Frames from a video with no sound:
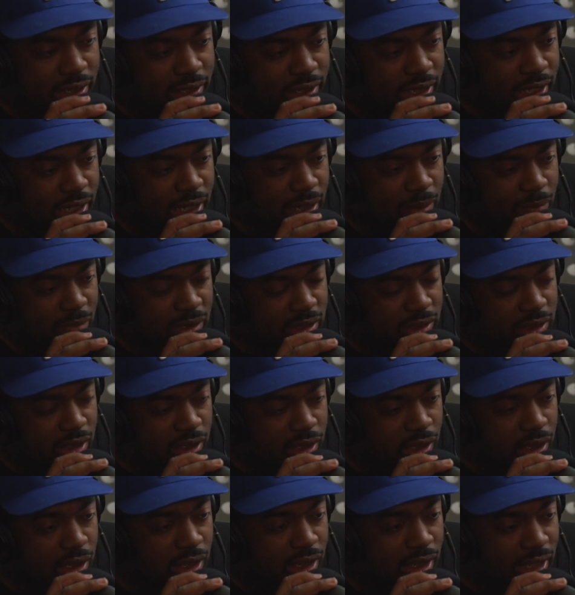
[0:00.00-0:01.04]
theme is
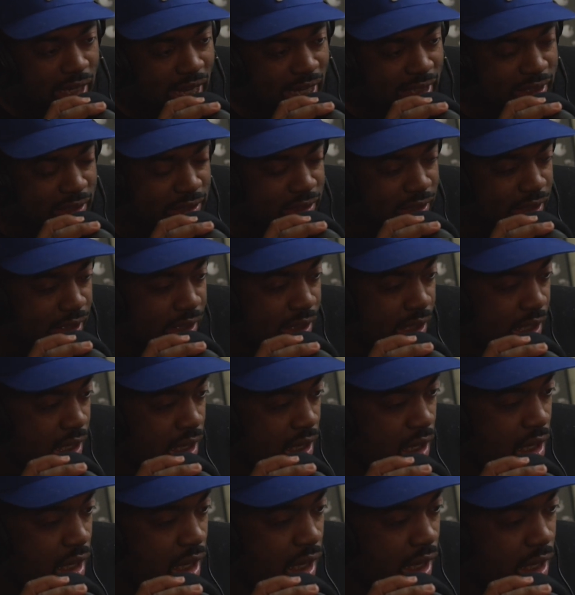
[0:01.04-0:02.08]
legacy.
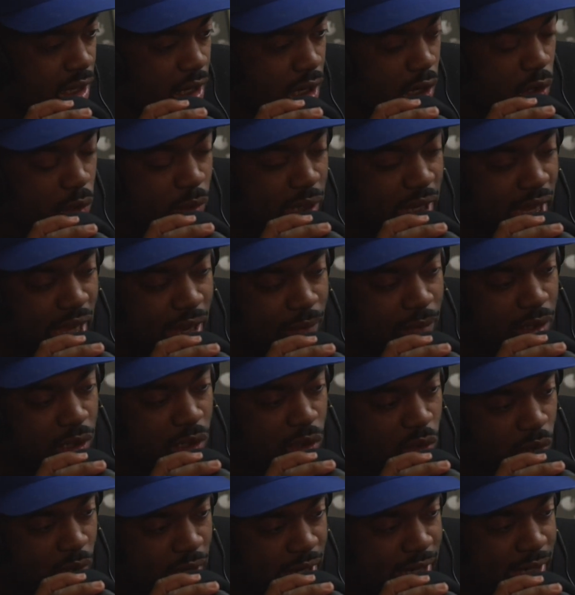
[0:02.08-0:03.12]
And we have a
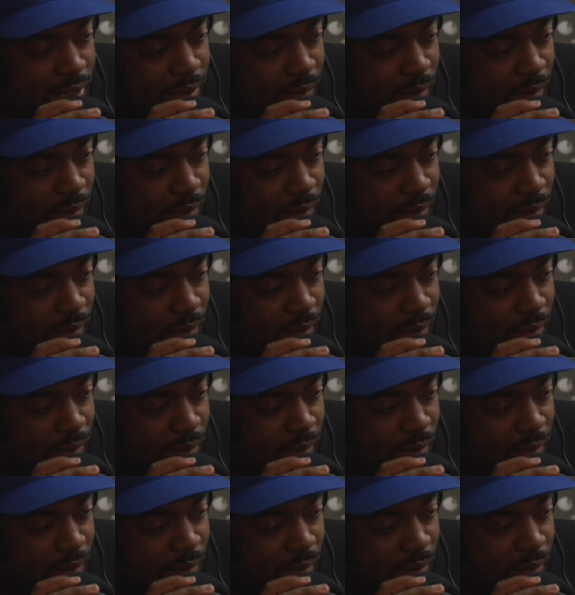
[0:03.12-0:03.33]
great